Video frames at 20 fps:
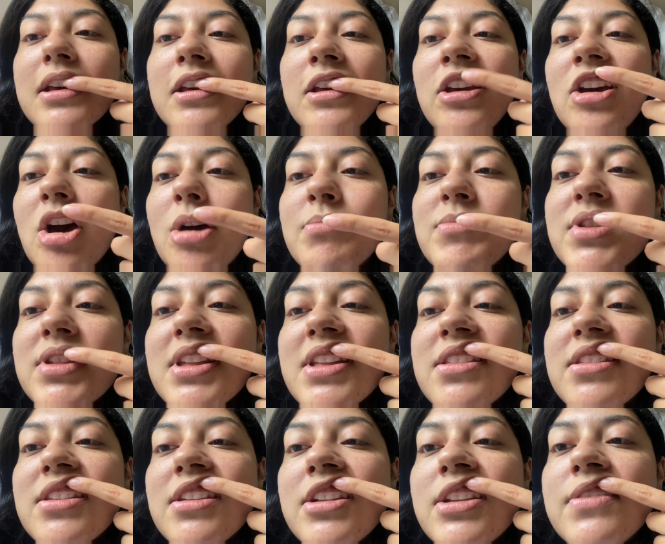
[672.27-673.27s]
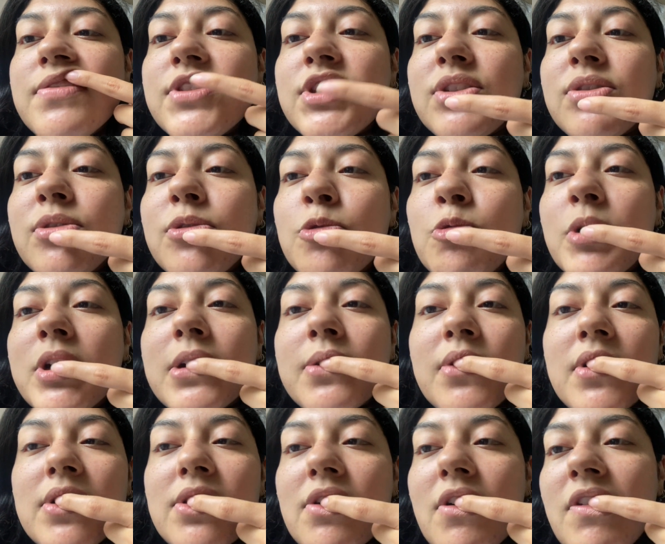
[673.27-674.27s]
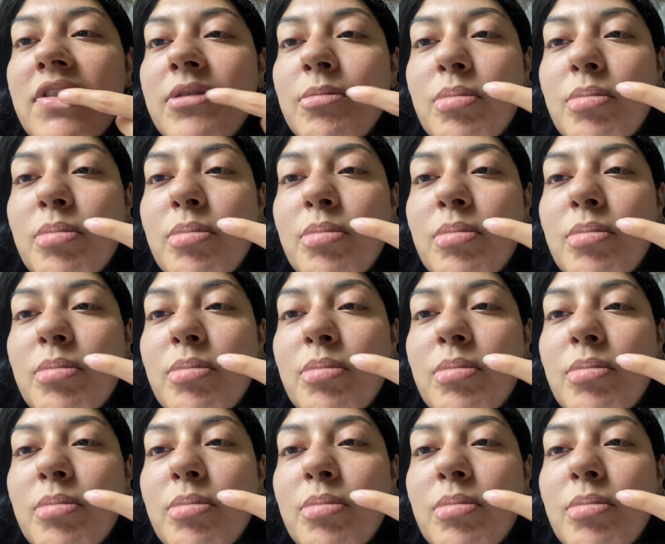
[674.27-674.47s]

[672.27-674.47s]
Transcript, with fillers: gum sensitive to whatever it's on the